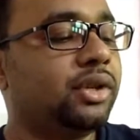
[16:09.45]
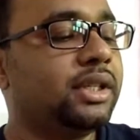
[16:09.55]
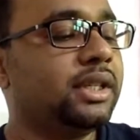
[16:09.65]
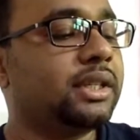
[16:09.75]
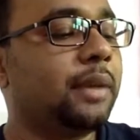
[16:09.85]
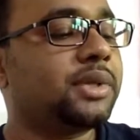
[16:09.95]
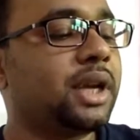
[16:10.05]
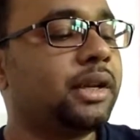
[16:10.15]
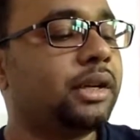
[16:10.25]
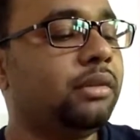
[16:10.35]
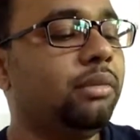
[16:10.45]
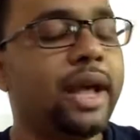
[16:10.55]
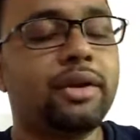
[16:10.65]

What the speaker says: astonishing subtitle